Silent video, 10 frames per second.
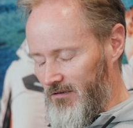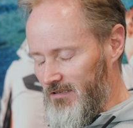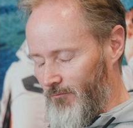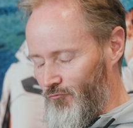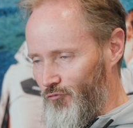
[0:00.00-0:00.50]

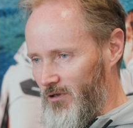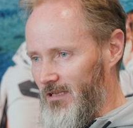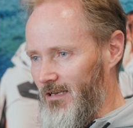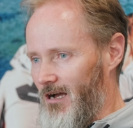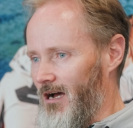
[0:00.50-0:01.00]
some
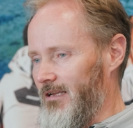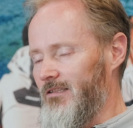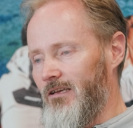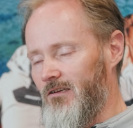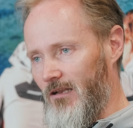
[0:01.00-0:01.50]
really
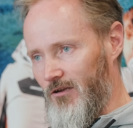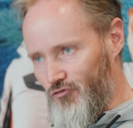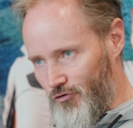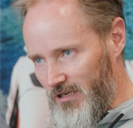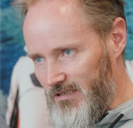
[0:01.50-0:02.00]
high-tech
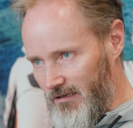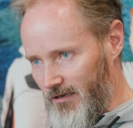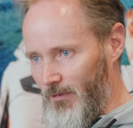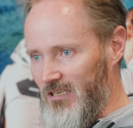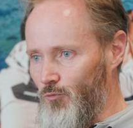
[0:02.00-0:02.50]
electronics in
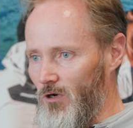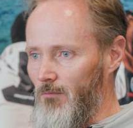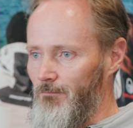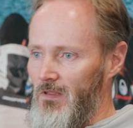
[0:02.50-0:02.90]
them as well.